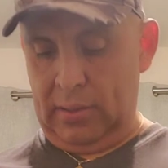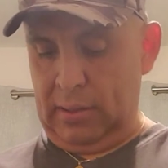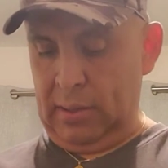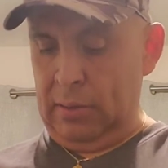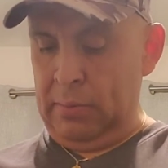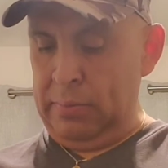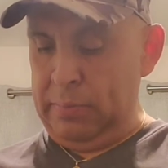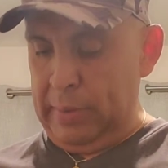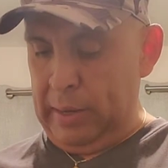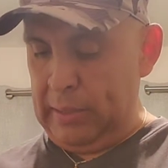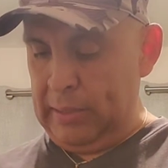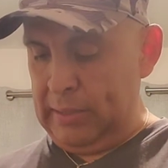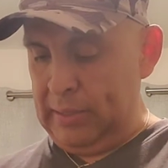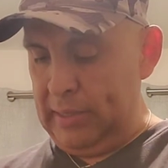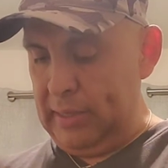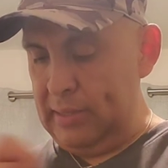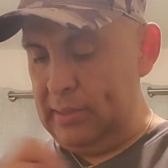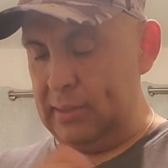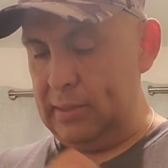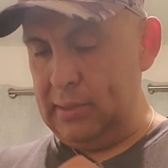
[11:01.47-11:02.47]
on my
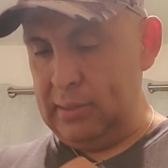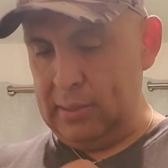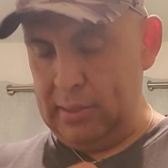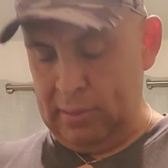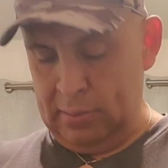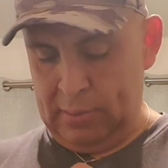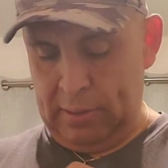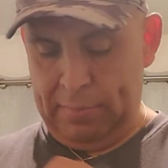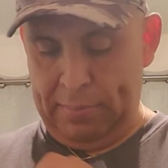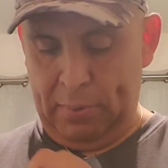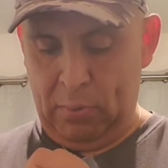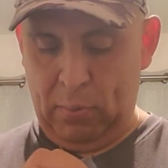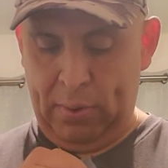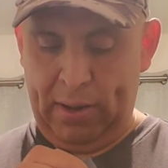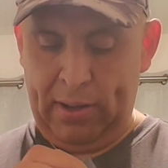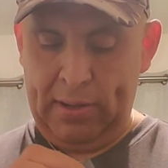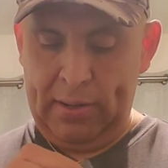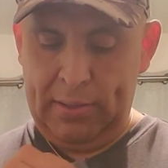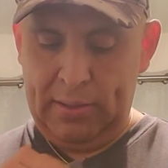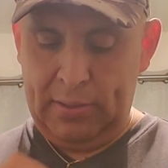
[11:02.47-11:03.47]
chest. I'm gonna be
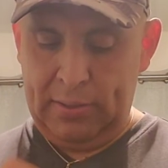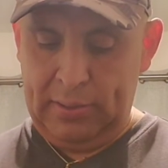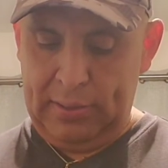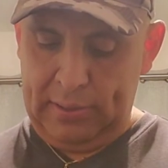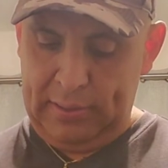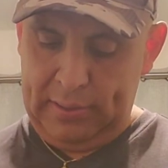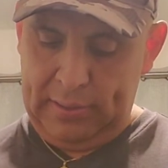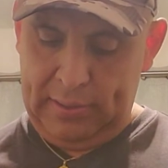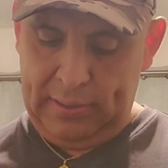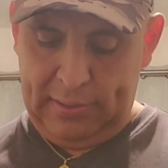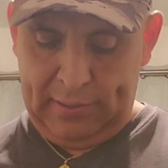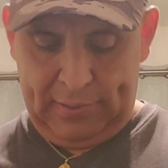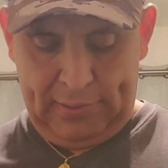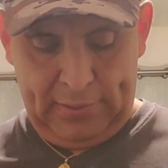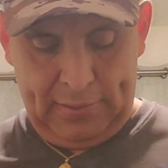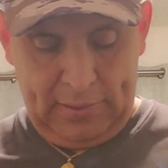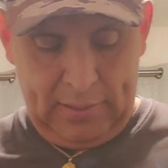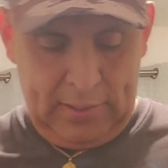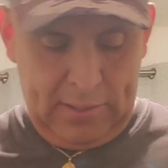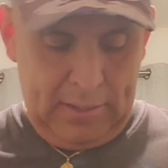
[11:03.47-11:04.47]
wearing. So this
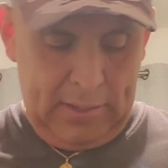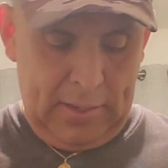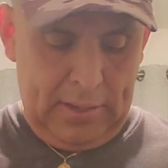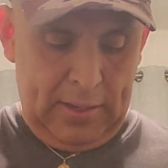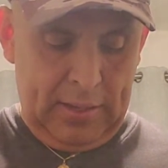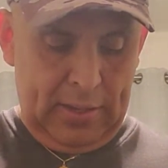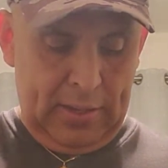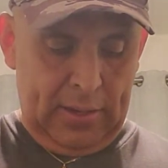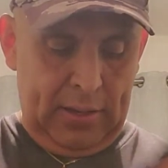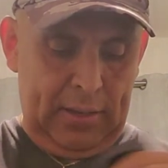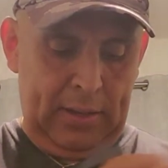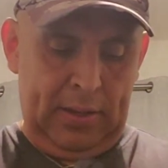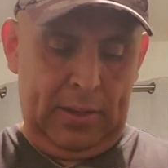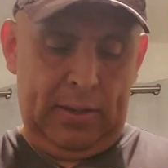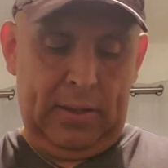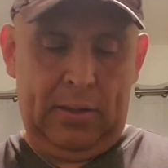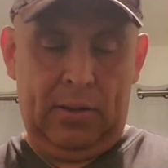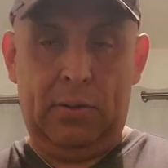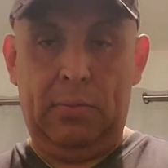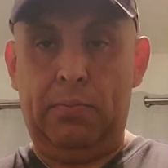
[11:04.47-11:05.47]
is
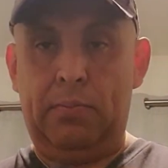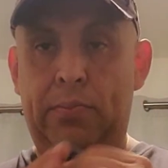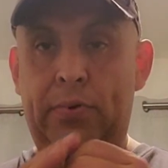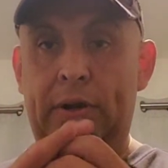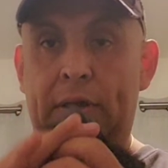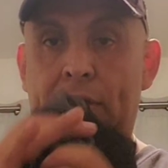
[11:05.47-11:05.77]
pretty